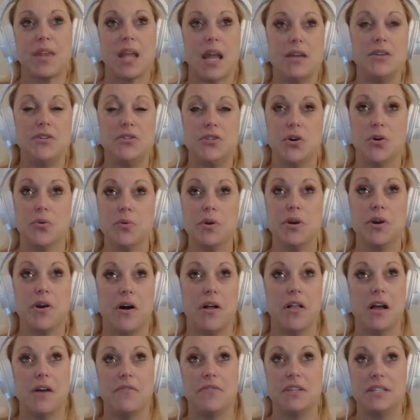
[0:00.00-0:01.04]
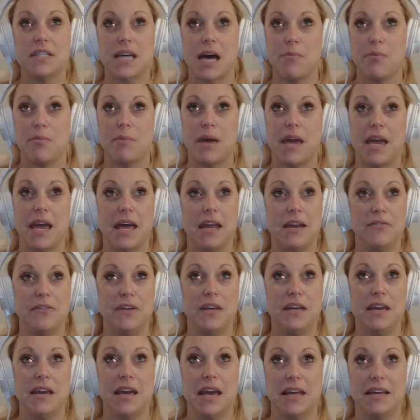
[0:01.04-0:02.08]
I don't recall off the top of my head if
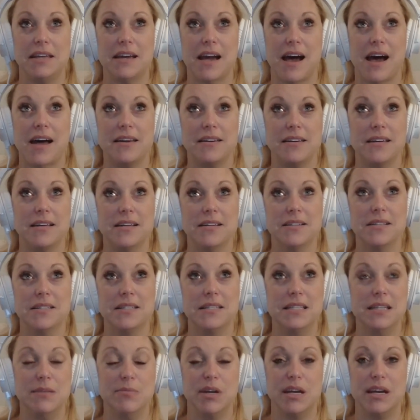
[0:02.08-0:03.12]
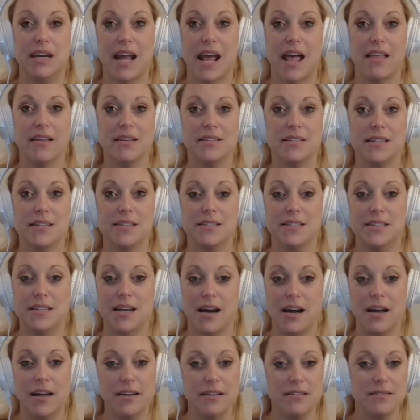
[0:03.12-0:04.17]
he had gotten his semen analysis
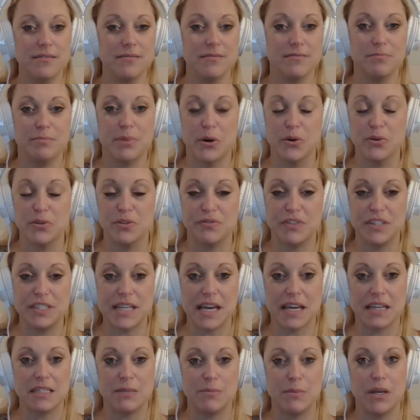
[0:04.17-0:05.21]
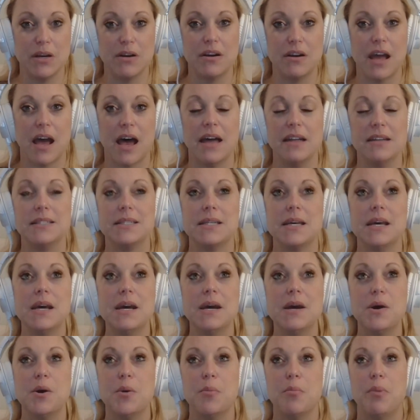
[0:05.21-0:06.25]
done post vasectomy or not,
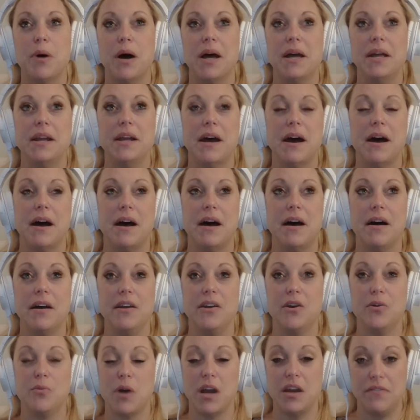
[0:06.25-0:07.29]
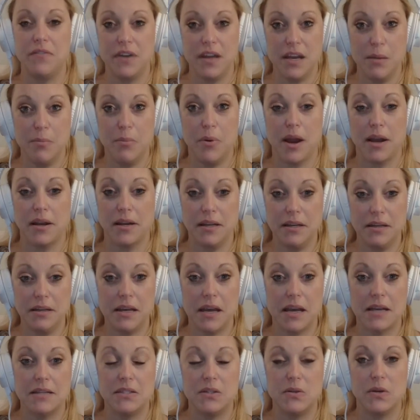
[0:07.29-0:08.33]
but your wife getting pregnant,
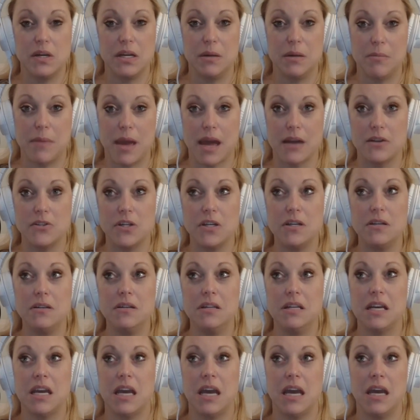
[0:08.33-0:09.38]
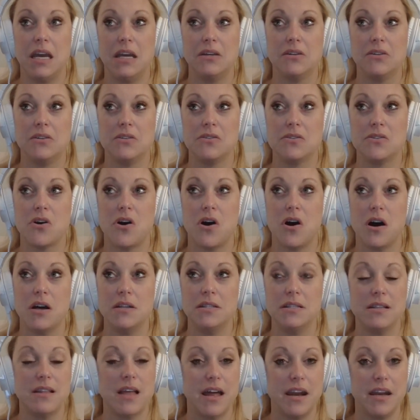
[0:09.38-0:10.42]
as you can imagine, can
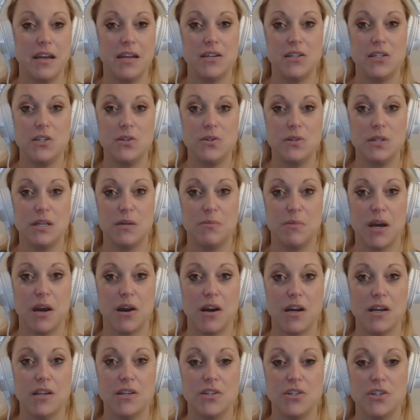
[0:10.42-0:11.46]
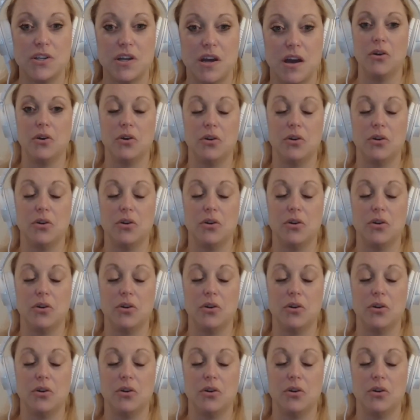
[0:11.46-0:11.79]
cause a lot of issues in a marriage.